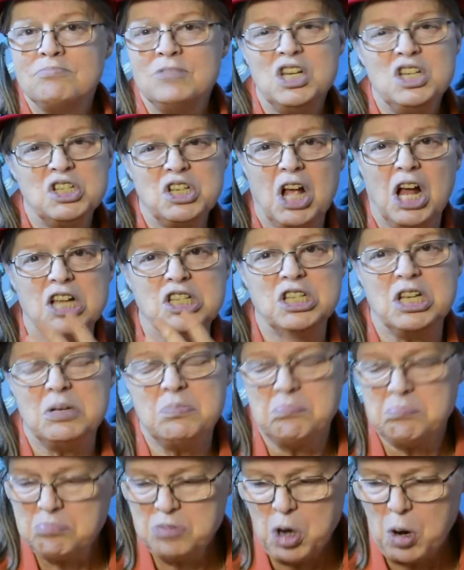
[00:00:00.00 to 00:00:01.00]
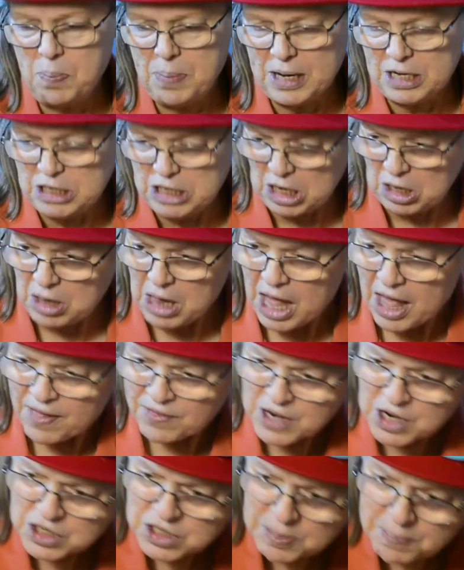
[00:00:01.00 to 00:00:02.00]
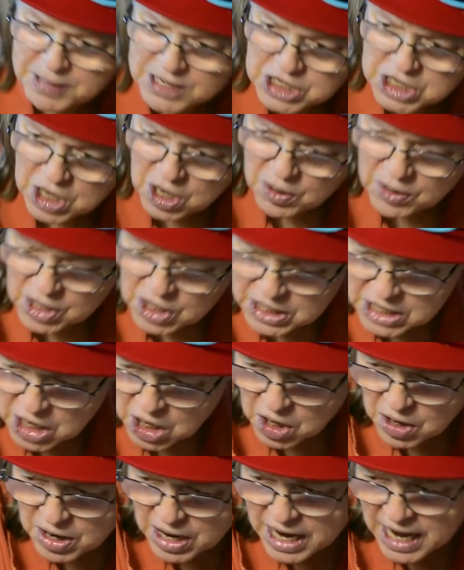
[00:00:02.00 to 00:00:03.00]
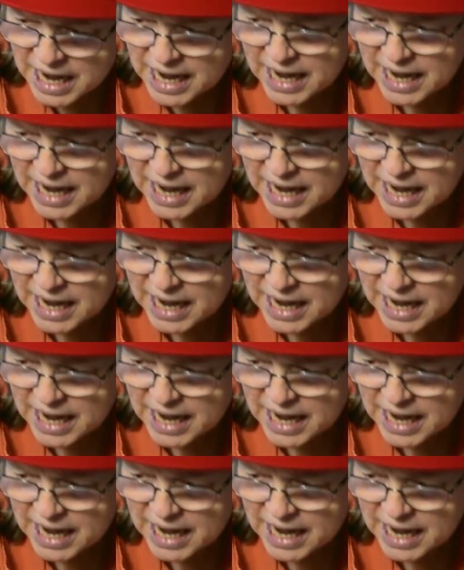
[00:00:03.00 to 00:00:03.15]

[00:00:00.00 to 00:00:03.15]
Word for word: This cuts it, no big deal. There's a material here,